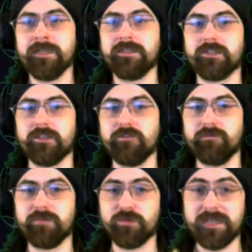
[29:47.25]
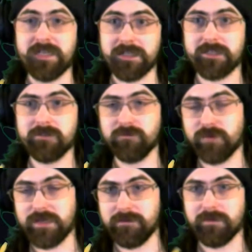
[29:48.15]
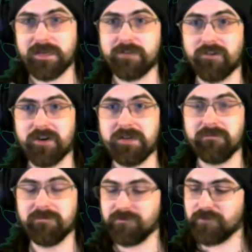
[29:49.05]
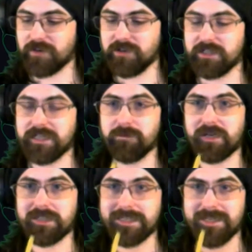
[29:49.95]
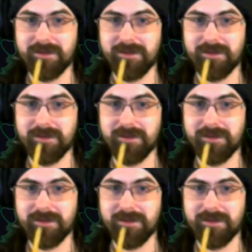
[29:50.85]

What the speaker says: So between us, we make a very good dinner party.